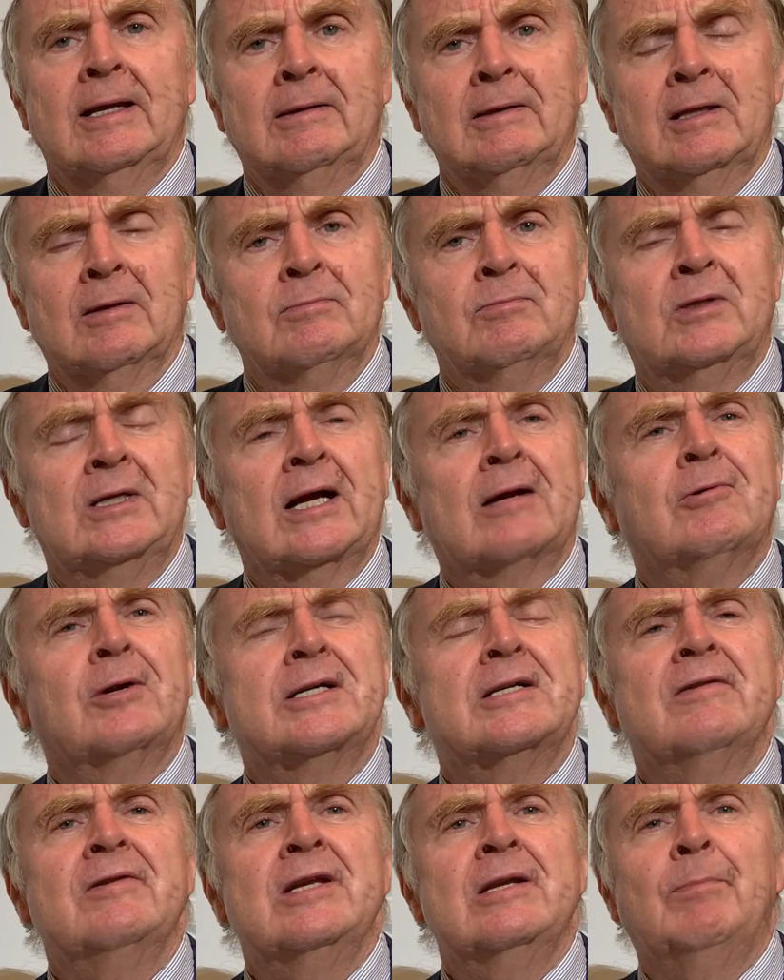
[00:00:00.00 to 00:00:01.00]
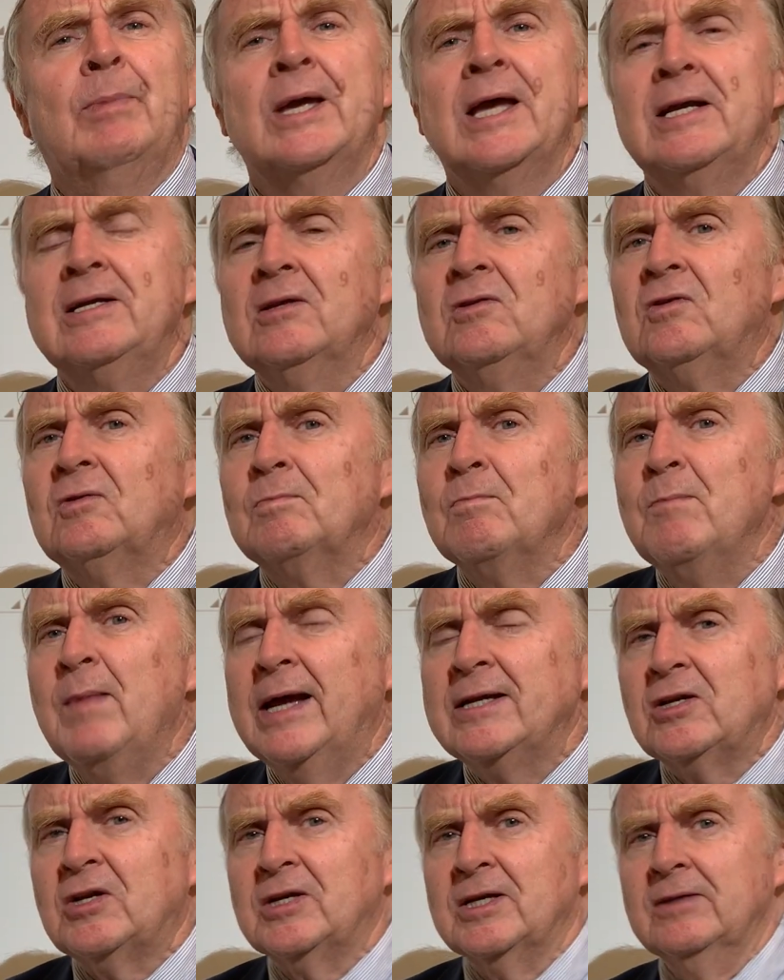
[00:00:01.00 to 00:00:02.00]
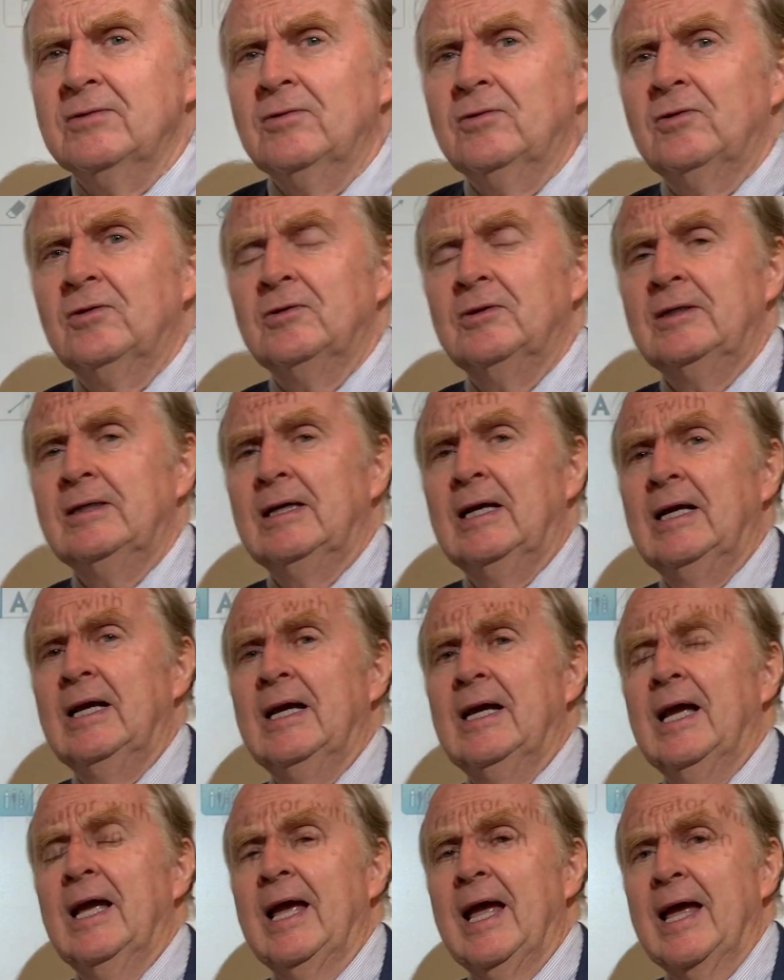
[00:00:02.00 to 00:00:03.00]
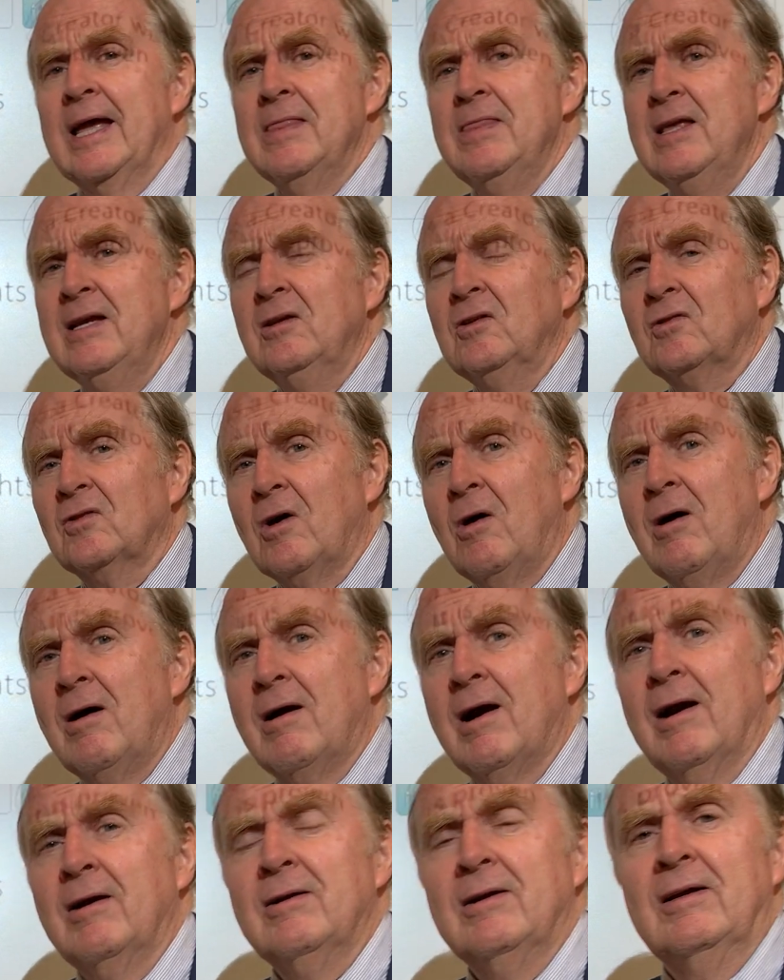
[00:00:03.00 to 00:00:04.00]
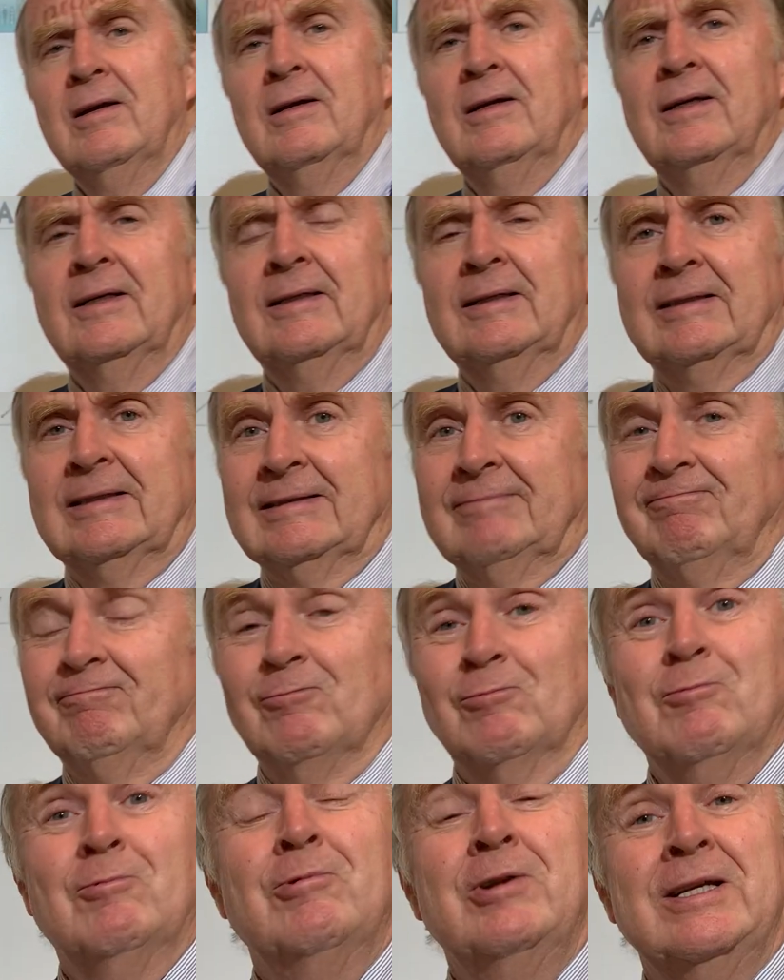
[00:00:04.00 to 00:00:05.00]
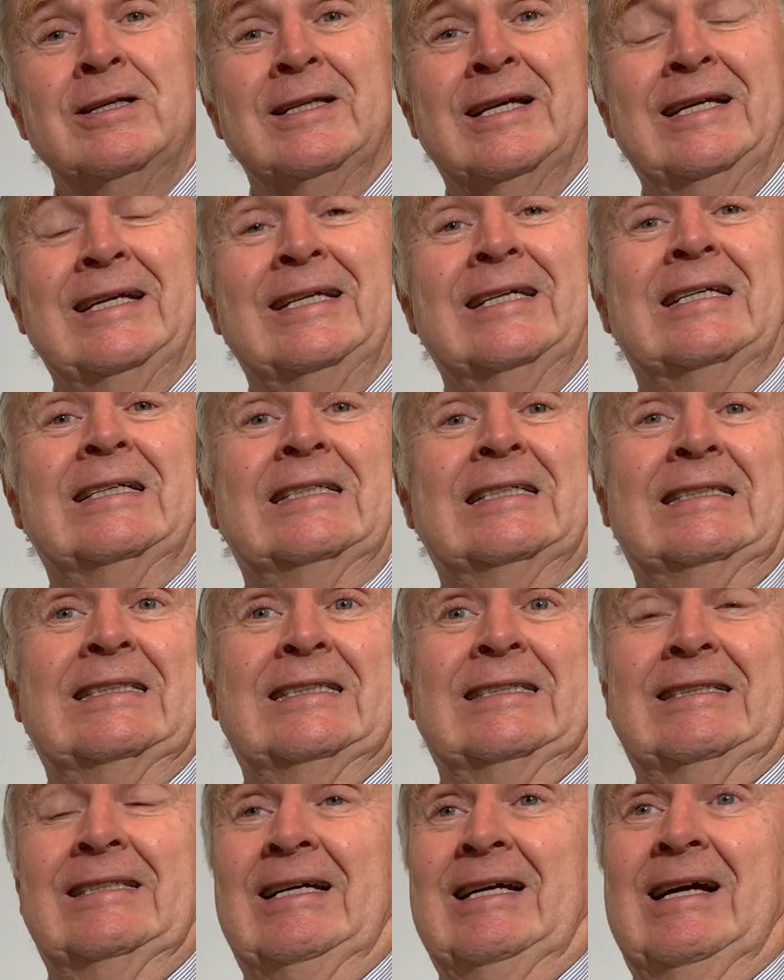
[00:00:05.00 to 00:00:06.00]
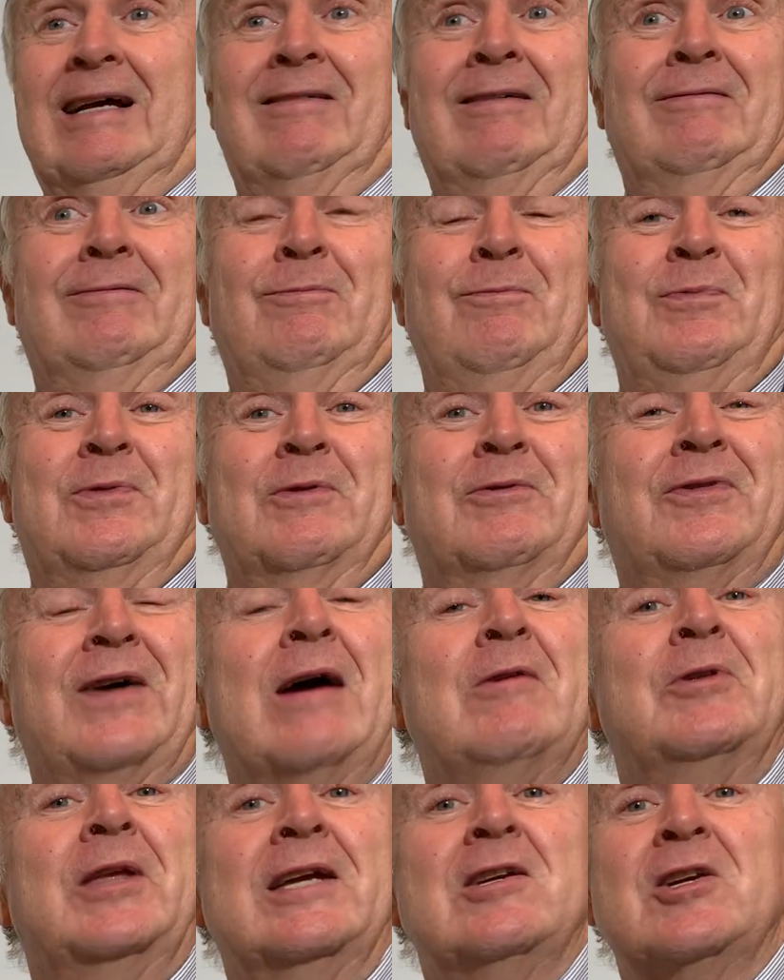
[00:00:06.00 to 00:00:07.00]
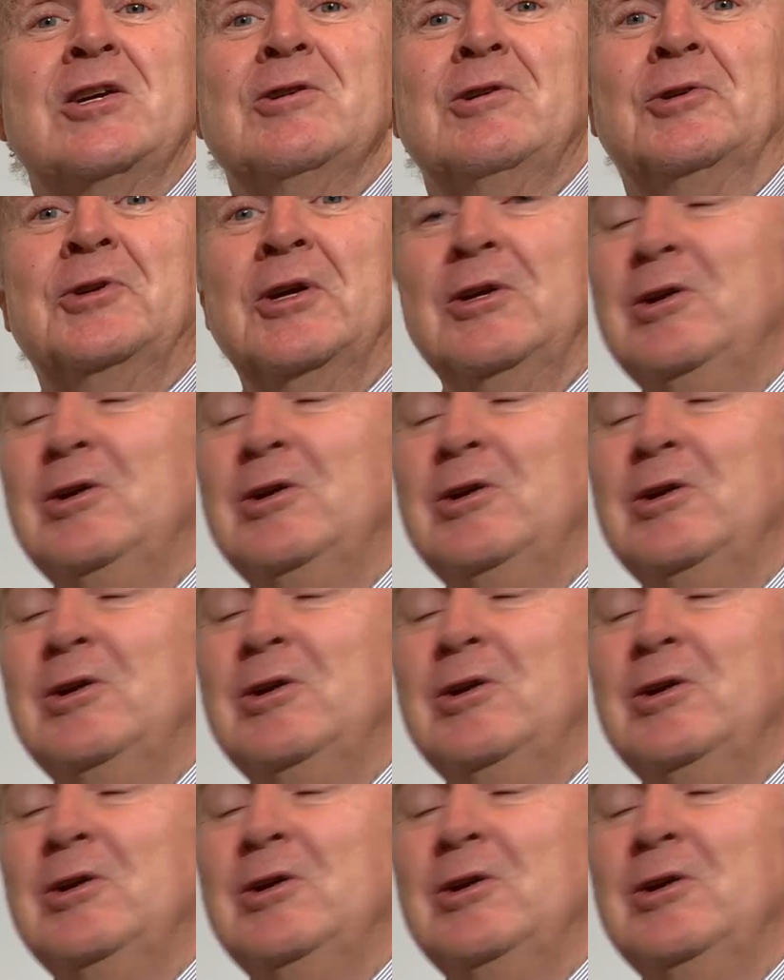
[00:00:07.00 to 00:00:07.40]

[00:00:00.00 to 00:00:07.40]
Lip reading: the Declaration of Independence mentions, and these are really foundational to